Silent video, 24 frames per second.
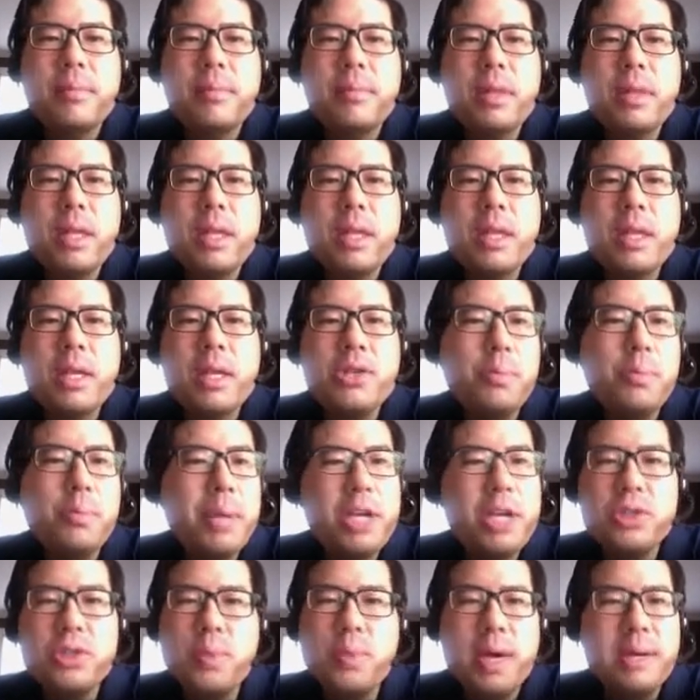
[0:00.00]
So patients
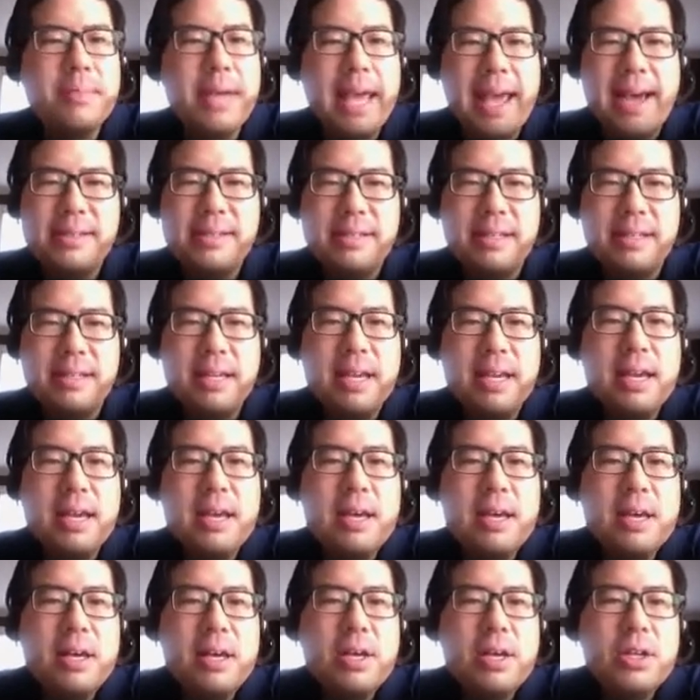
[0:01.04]
want to be asked.
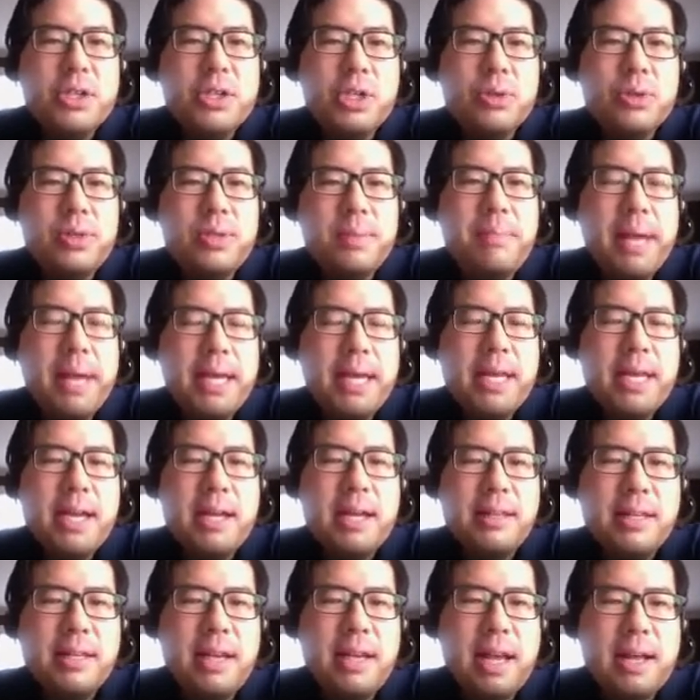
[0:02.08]
So depending on
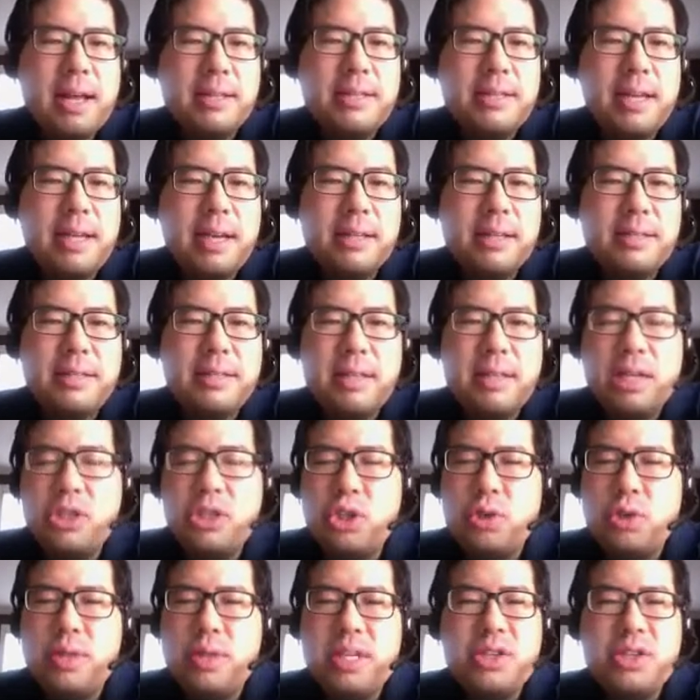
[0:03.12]
the context, they
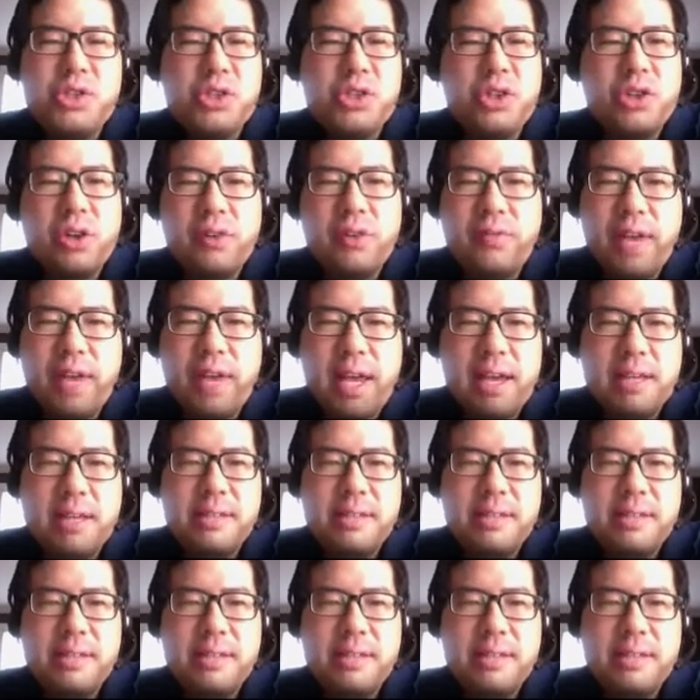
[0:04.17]
do these surveys